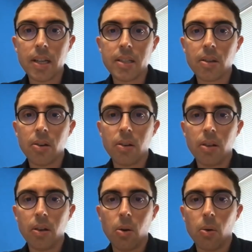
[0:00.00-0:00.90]
So
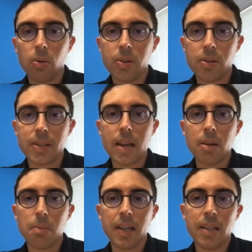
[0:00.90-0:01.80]
the whole
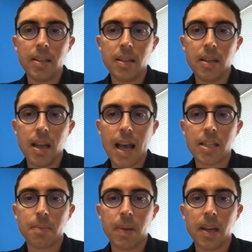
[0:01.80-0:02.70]
sustainability
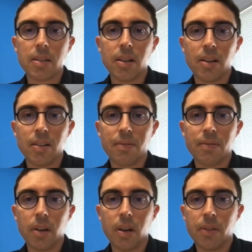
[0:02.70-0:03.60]
aspect of
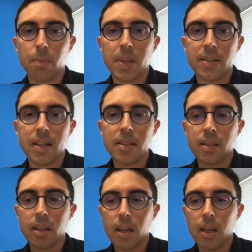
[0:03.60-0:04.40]
the business